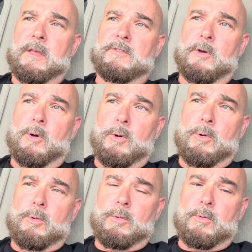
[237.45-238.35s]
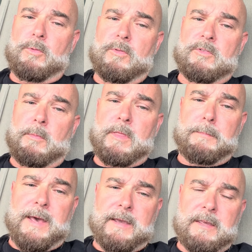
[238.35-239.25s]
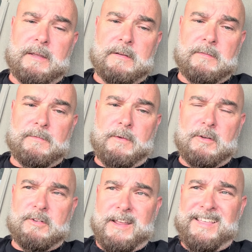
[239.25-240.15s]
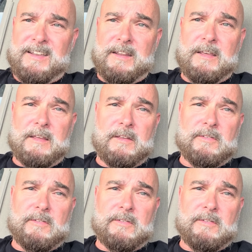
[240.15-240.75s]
So some of the back end functionality is,